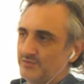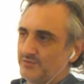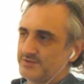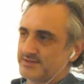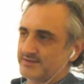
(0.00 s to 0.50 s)

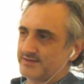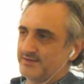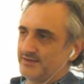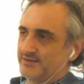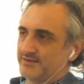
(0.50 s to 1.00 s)
which is
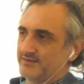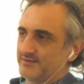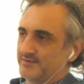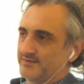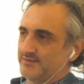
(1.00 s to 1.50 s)

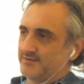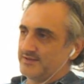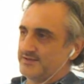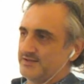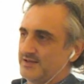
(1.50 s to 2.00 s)

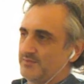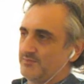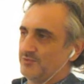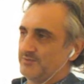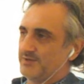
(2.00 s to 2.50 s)
this GM
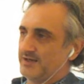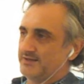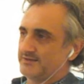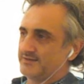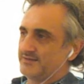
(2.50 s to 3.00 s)

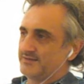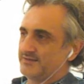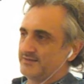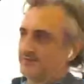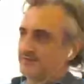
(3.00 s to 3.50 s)
multiplied
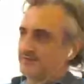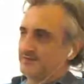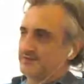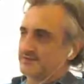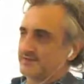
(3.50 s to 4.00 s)
by
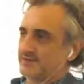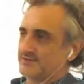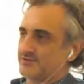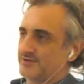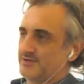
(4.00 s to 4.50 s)
this
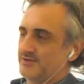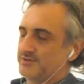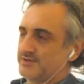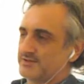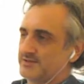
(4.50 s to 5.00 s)
tension here,
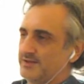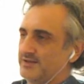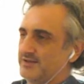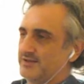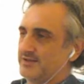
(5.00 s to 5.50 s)
which is simply
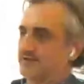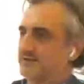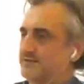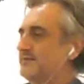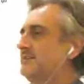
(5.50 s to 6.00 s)

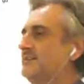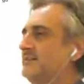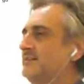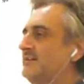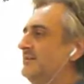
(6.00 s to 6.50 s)

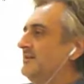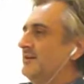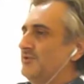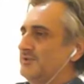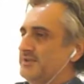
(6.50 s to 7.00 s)

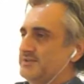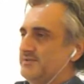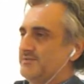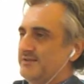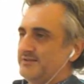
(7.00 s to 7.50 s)
a voltage
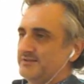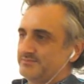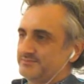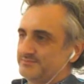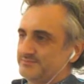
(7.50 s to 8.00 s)
divider,
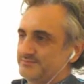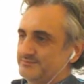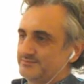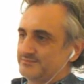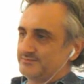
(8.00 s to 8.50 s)

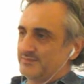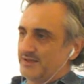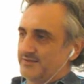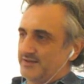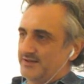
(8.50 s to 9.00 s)

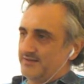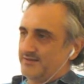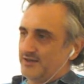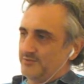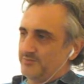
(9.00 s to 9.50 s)
and
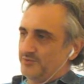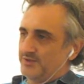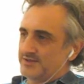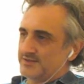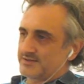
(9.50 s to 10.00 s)
then the
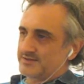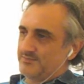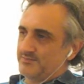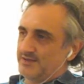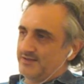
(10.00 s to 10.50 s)
output is
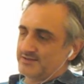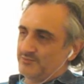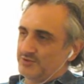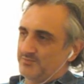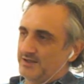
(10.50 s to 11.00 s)
simply this
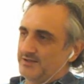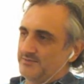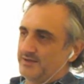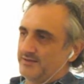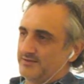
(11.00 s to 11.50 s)

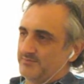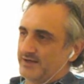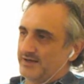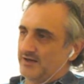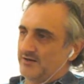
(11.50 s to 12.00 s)
multiplied by the
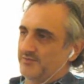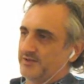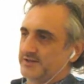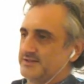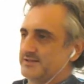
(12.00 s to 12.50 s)
parallel of the
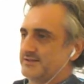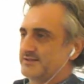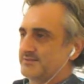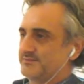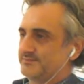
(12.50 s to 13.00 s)

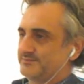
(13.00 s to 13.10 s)
resistance.